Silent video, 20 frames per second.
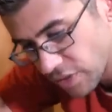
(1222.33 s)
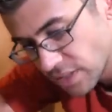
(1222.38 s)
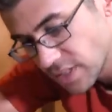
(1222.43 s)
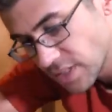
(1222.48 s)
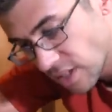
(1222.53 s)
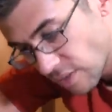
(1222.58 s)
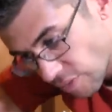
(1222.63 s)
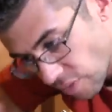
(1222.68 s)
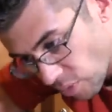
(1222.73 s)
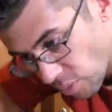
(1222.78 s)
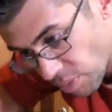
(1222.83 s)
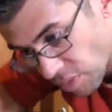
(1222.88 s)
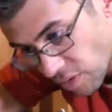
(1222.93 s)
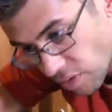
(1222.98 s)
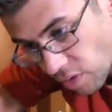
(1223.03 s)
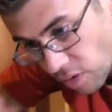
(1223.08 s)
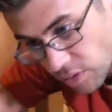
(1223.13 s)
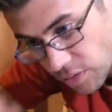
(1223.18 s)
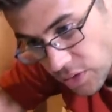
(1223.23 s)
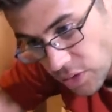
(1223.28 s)
this stuff and we'll put
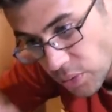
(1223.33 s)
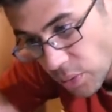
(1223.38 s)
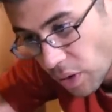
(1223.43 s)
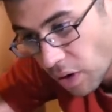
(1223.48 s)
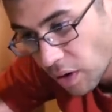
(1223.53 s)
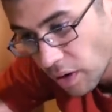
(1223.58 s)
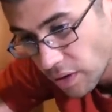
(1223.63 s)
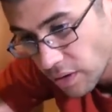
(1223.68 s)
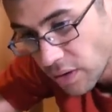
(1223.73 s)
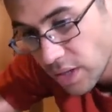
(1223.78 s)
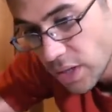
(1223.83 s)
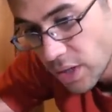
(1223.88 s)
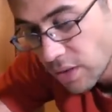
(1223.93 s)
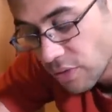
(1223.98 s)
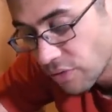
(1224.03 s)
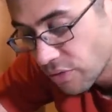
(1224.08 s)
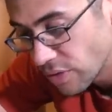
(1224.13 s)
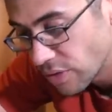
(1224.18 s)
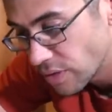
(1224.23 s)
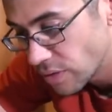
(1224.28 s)
all new on
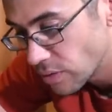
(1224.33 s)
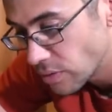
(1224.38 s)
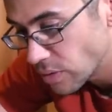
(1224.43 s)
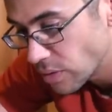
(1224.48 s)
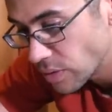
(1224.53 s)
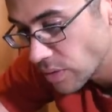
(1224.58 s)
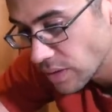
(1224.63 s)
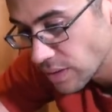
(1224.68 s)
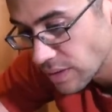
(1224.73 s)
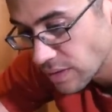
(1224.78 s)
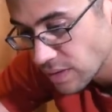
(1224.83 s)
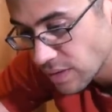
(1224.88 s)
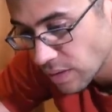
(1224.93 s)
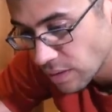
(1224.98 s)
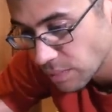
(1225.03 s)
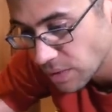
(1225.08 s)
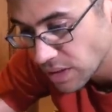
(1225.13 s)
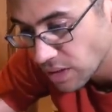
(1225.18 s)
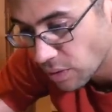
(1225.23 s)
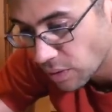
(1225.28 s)
for the new unit that's gonna
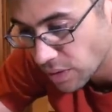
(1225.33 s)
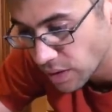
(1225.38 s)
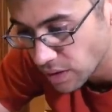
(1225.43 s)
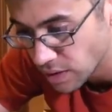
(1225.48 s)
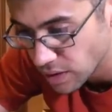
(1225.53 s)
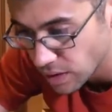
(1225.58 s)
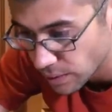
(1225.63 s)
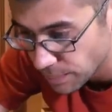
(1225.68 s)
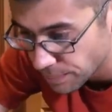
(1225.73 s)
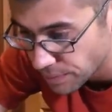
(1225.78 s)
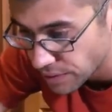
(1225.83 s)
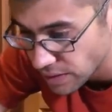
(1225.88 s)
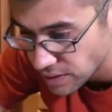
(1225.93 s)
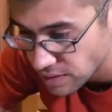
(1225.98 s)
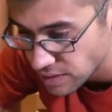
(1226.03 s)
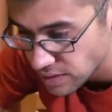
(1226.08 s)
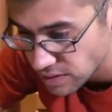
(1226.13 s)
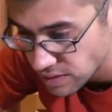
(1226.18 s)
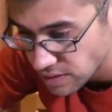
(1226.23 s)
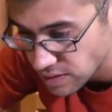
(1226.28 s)
be going in here.
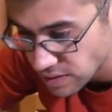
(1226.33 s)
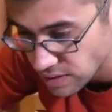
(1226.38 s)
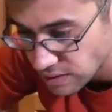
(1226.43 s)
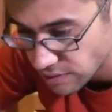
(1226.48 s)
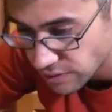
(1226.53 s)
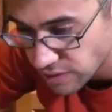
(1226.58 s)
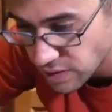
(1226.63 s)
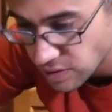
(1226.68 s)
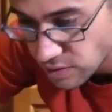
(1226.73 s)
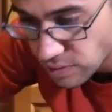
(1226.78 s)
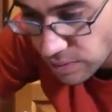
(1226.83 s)
This is the fins